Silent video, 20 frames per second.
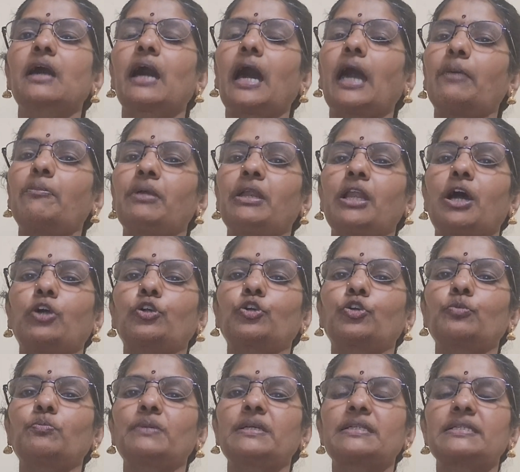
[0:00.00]
I belong
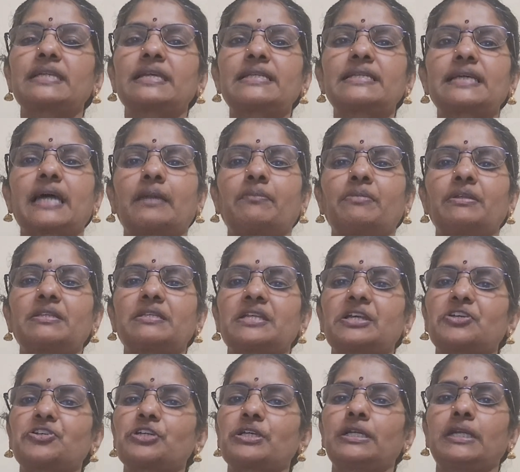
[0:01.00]
to Business
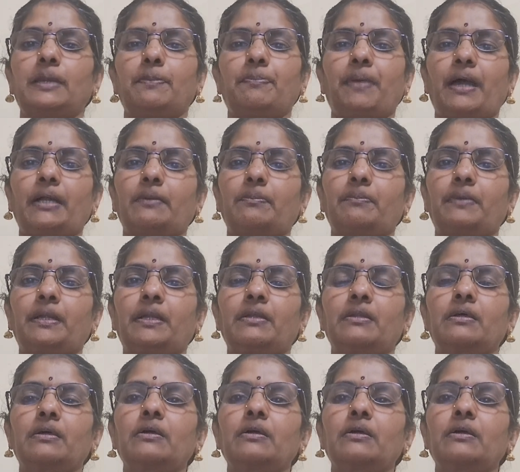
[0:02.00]
Administration Department.